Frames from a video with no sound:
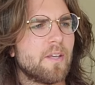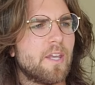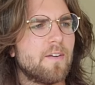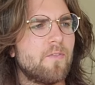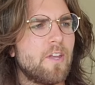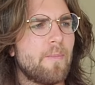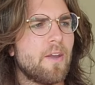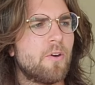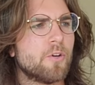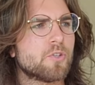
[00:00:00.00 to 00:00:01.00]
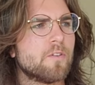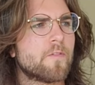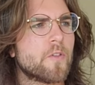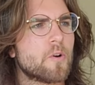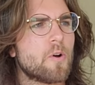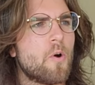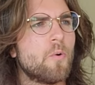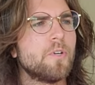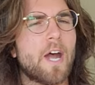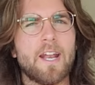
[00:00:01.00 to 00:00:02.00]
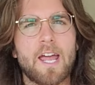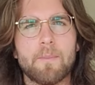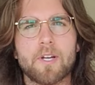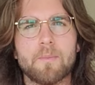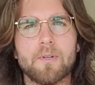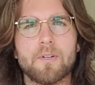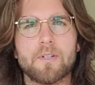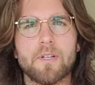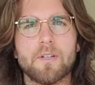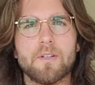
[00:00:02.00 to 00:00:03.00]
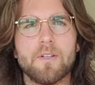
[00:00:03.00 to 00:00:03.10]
Give them a cushion for their own dynamic ability.